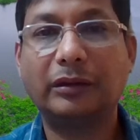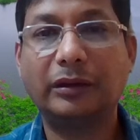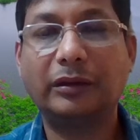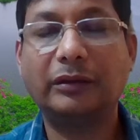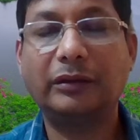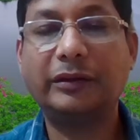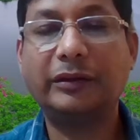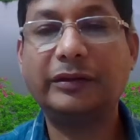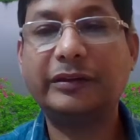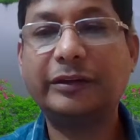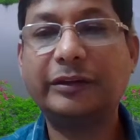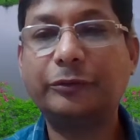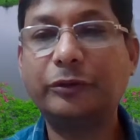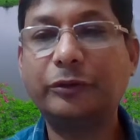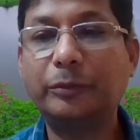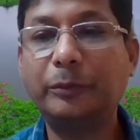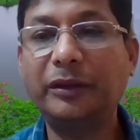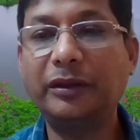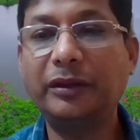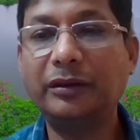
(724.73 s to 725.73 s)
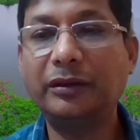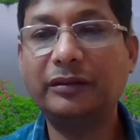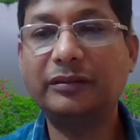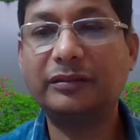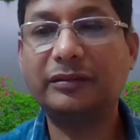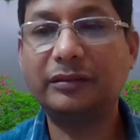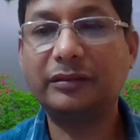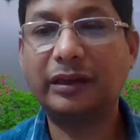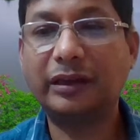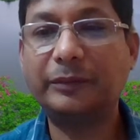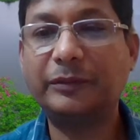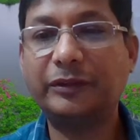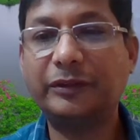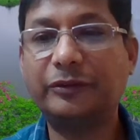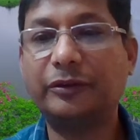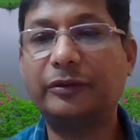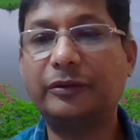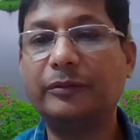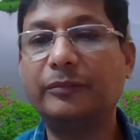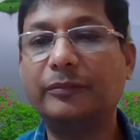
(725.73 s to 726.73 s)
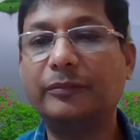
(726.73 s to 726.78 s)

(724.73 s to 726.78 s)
discuss with me in this live session.